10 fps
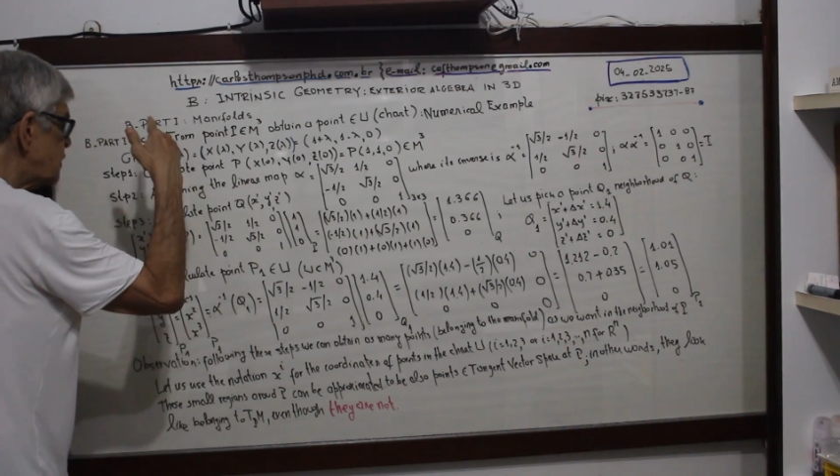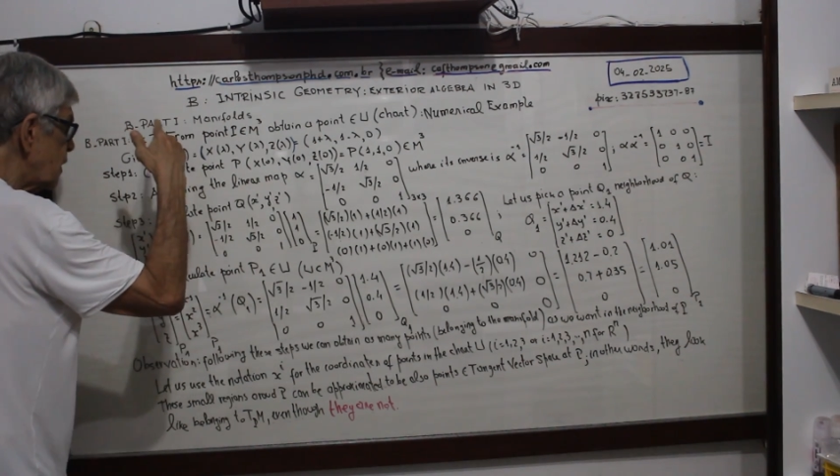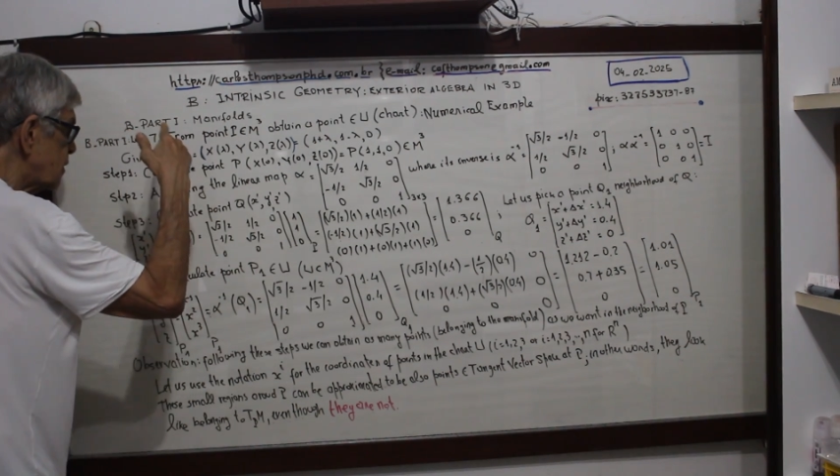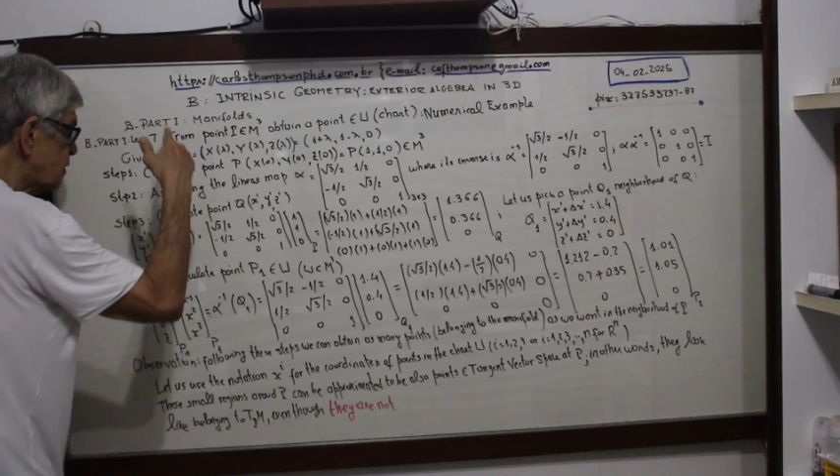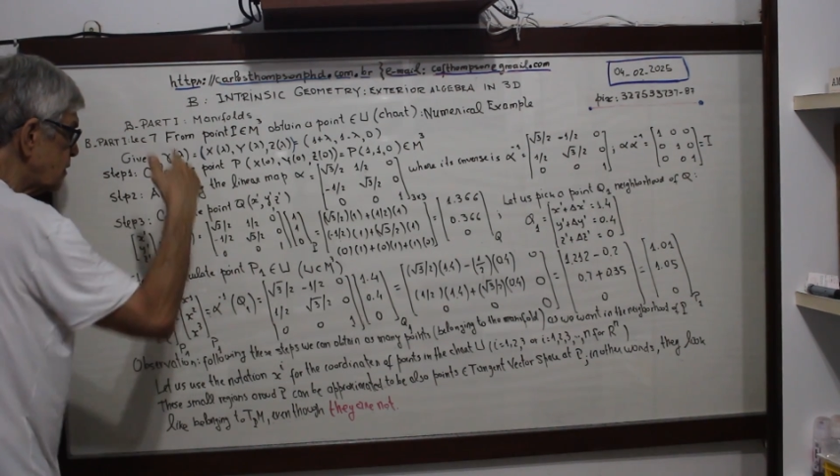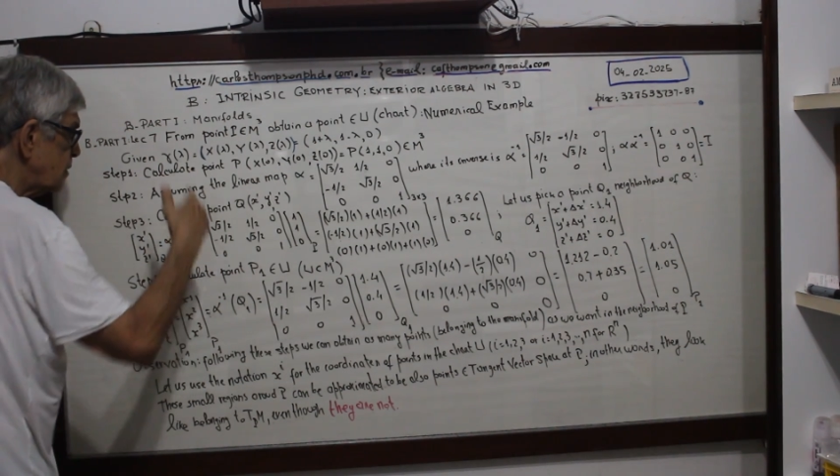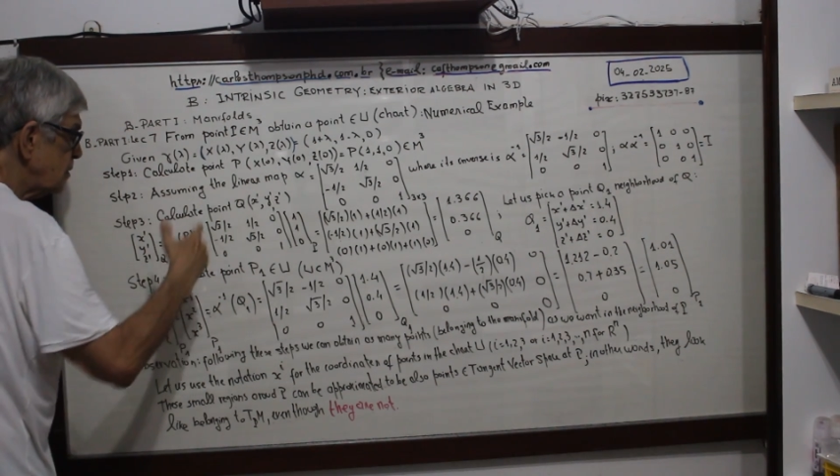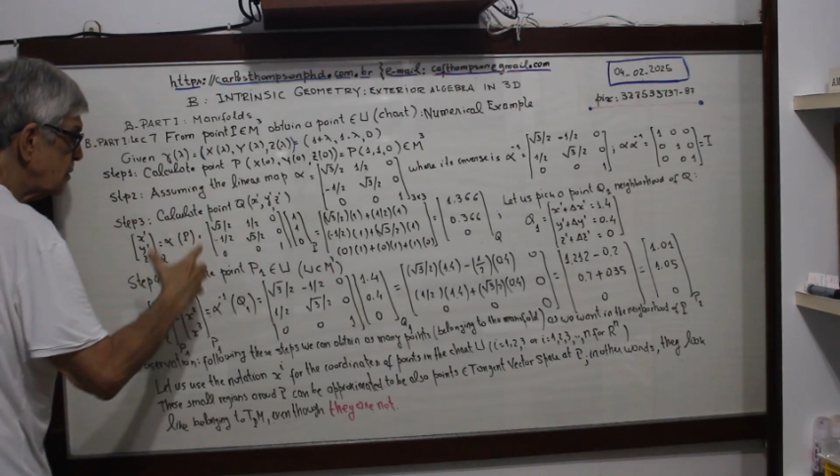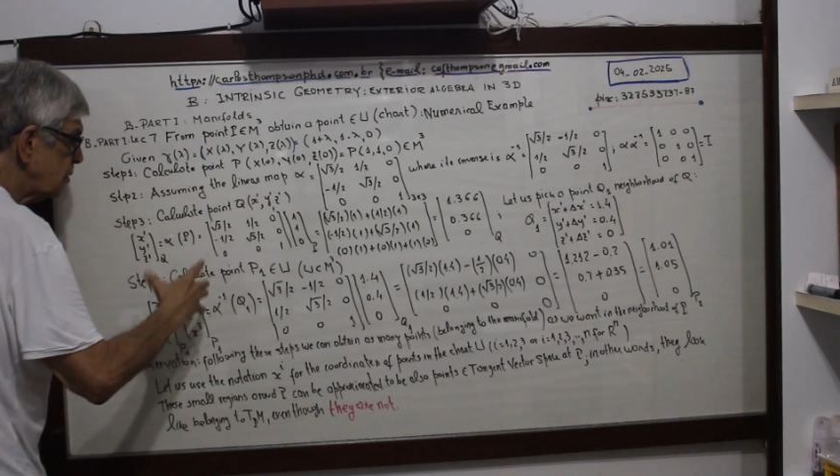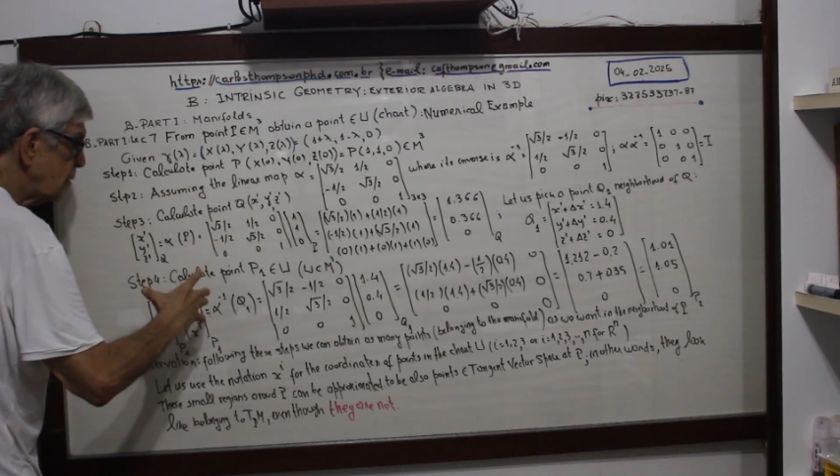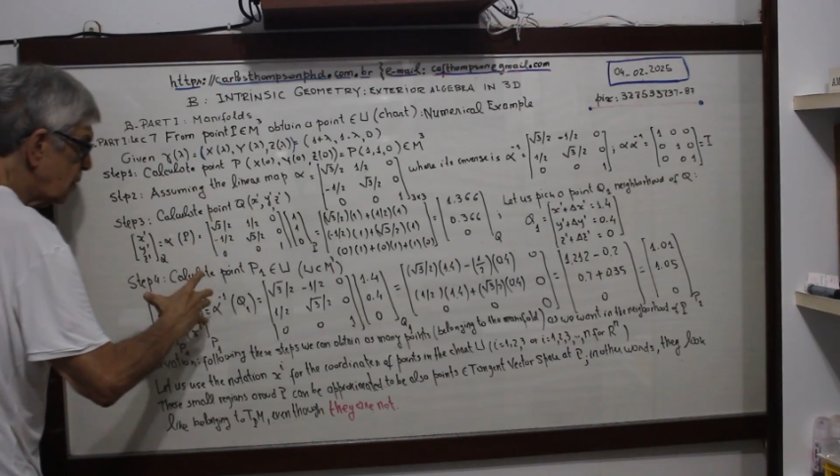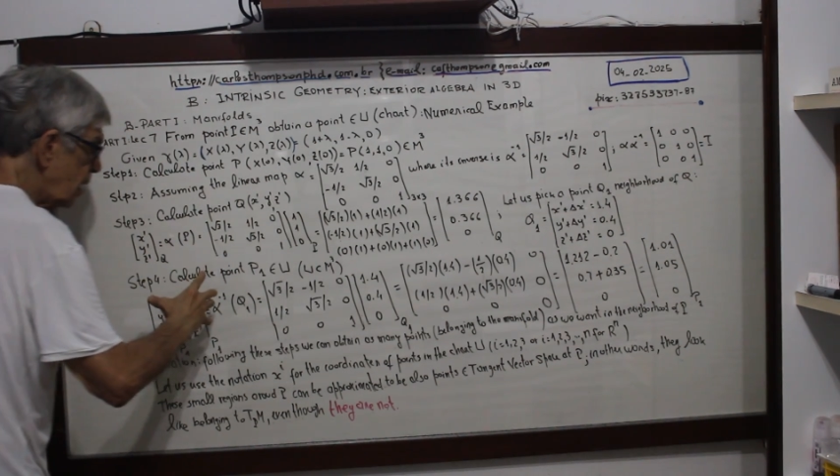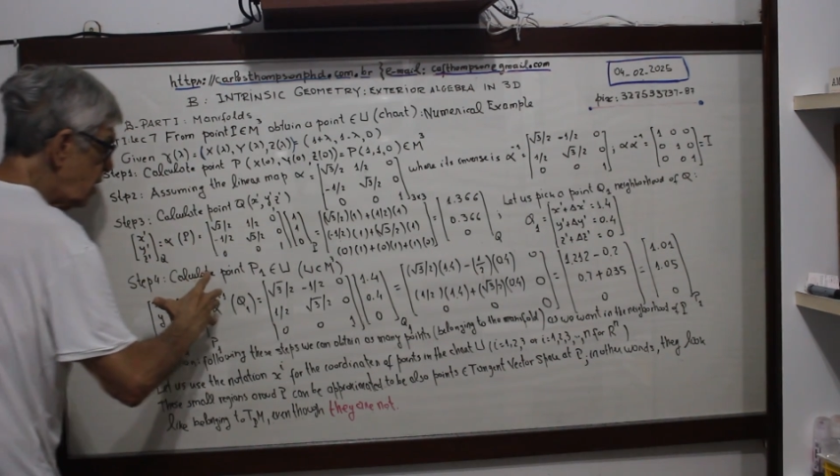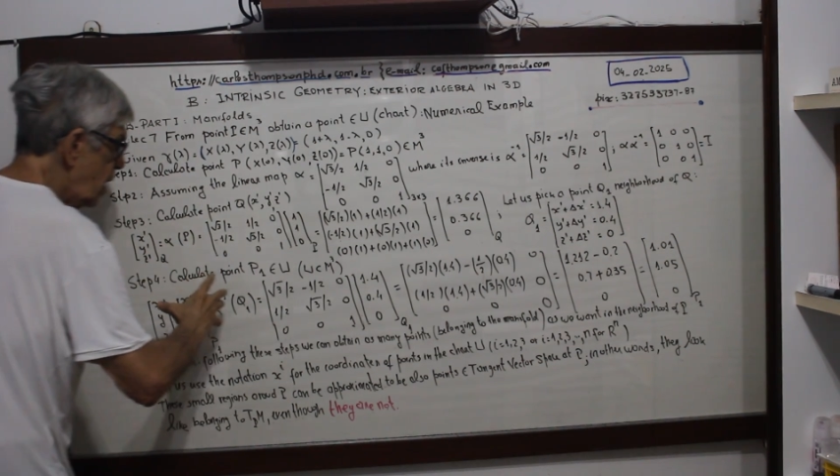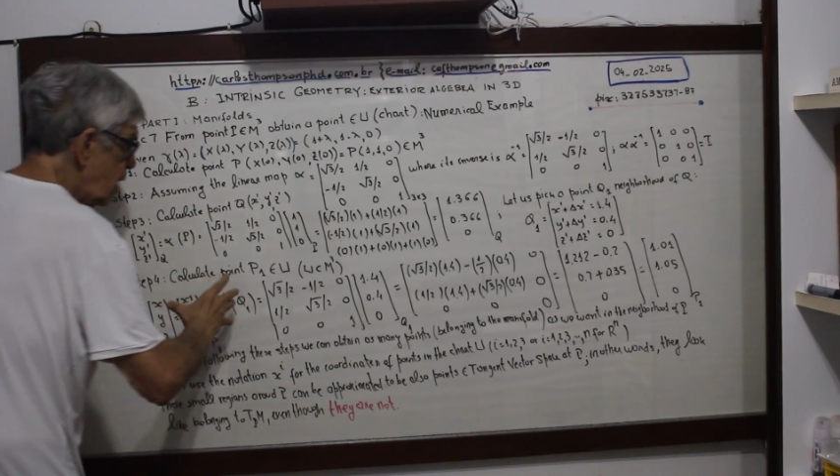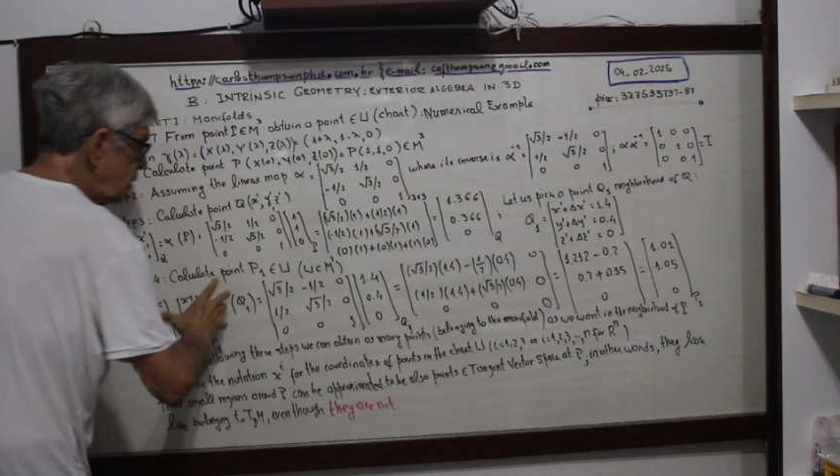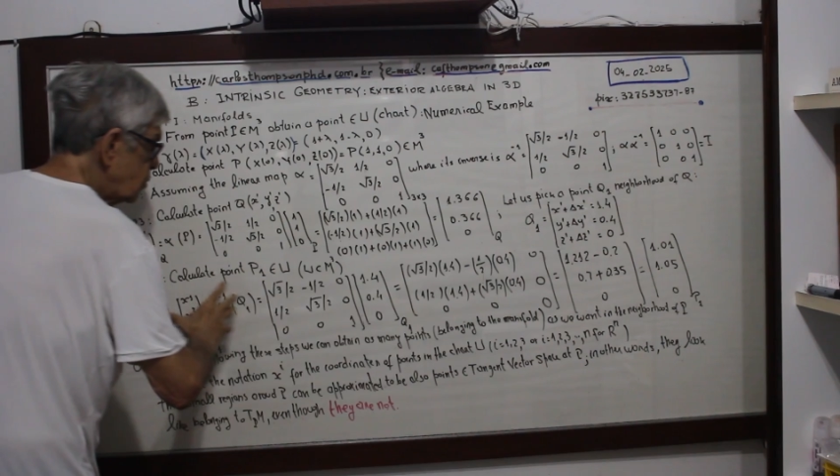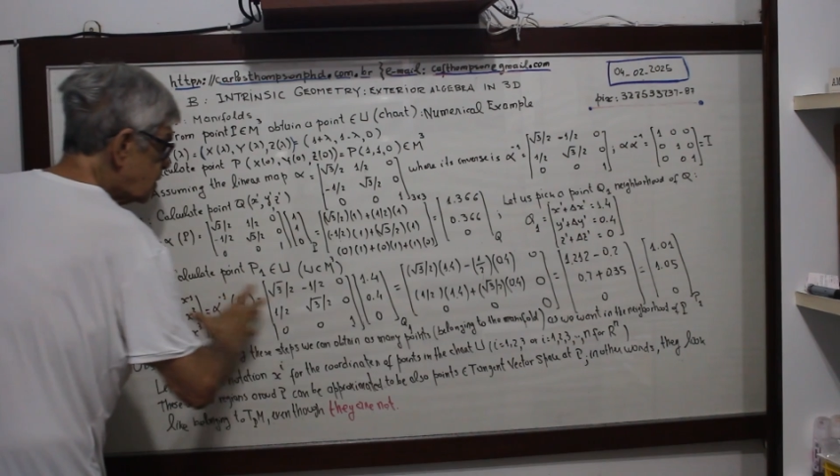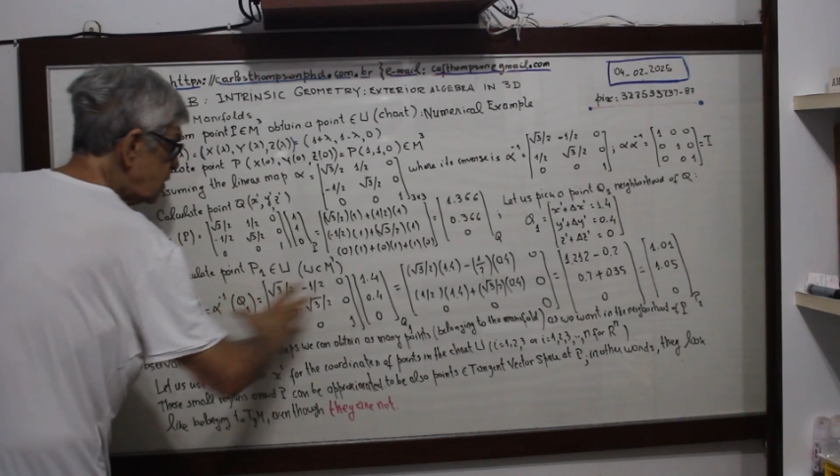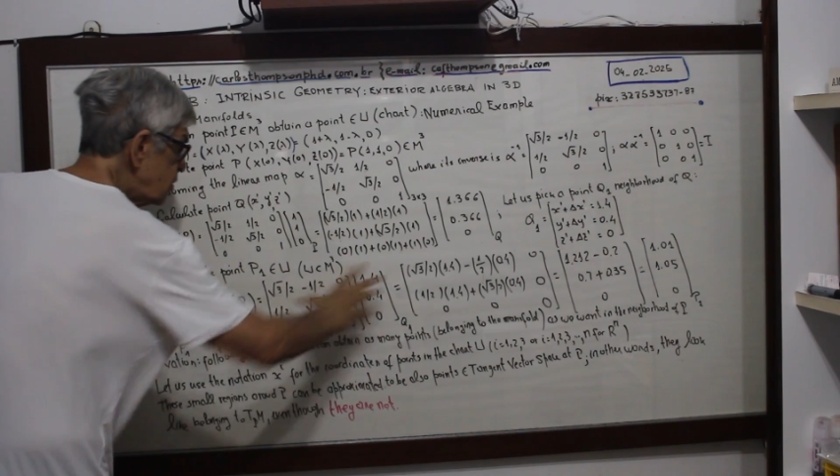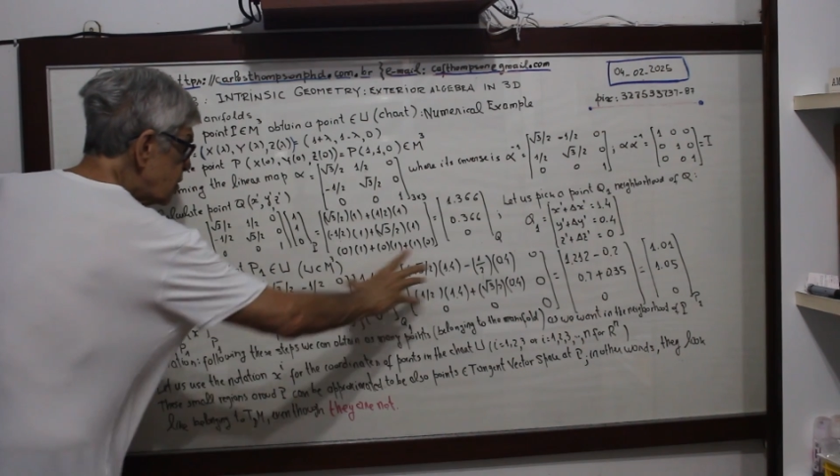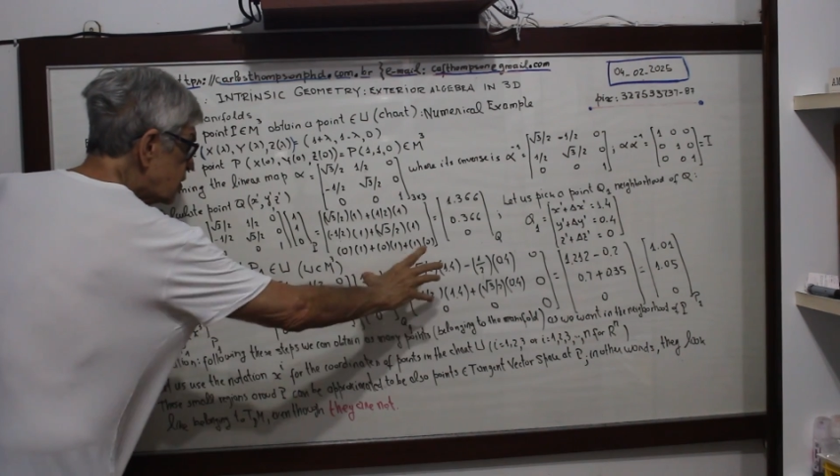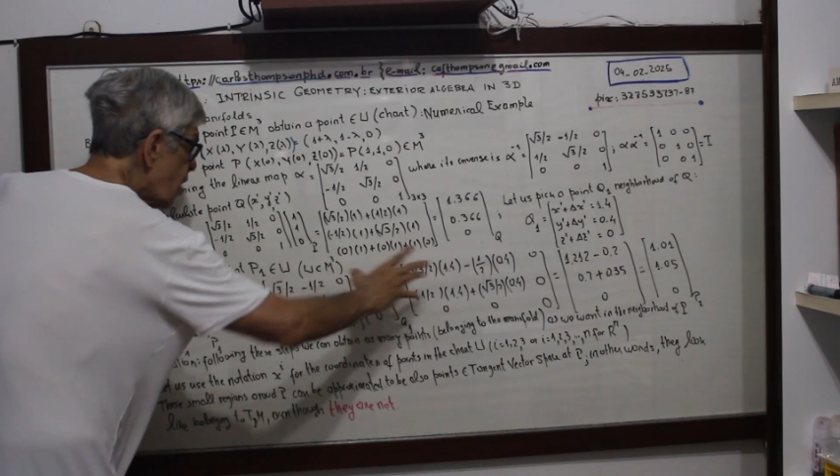6, okay? You see this